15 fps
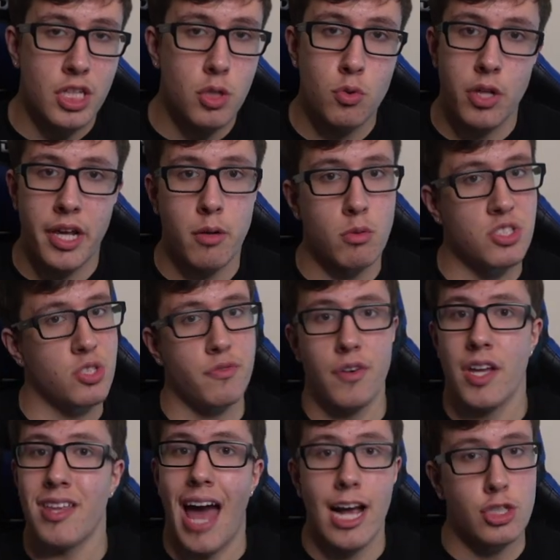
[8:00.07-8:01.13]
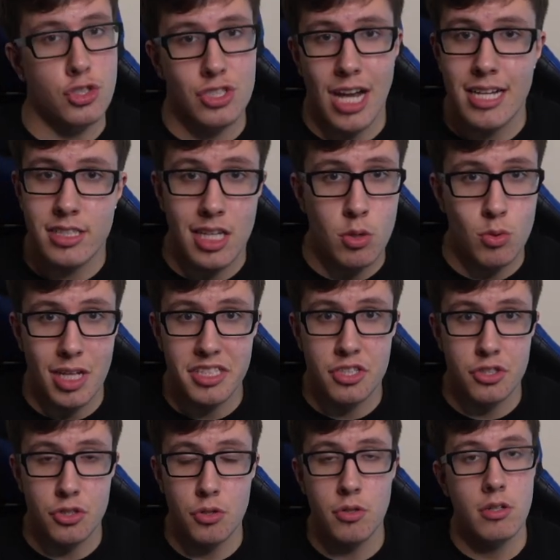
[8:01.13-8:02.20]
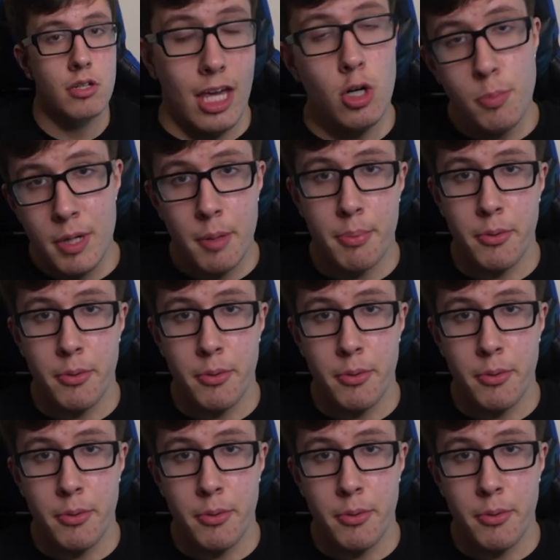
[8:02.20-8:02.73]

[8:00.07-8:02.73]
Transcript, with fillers: that you like, once you find the exercise that you like to do, it'll be a